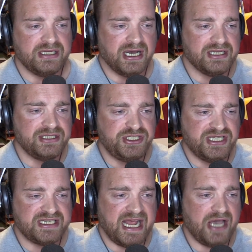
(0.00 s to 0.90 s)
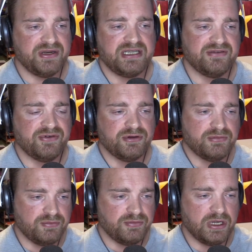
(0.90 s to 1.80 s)
on just how to
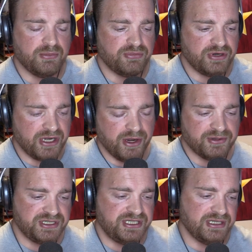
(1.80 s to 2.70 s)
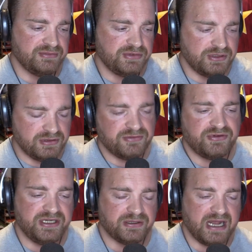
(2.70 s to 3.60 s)
convert brioche to
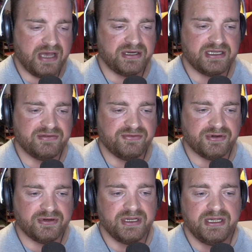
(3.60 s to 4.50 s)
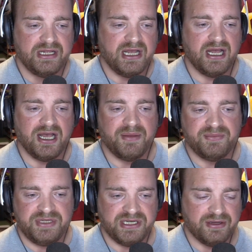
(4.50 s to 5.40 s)
gluten-free, or how to convert
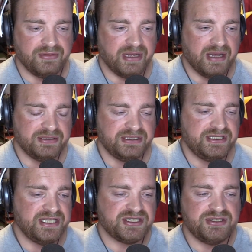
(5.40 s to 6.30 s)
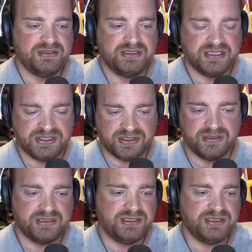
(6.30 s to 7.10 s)
this dessert